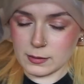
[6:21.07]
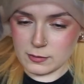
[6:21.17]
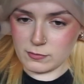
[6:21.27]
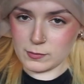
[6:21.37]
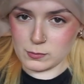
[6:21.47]

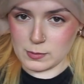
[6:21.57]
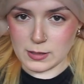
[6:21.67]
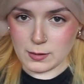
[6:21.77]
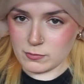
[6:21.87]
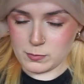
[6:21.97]
And it feels really
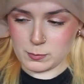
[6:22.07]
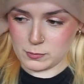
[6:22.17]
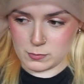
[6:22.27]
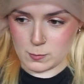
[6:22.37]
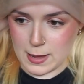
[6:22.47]
comfortable
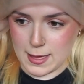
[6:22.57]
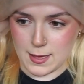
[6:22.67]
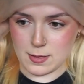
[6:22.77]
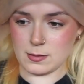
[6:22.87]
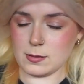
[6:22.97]
to wear,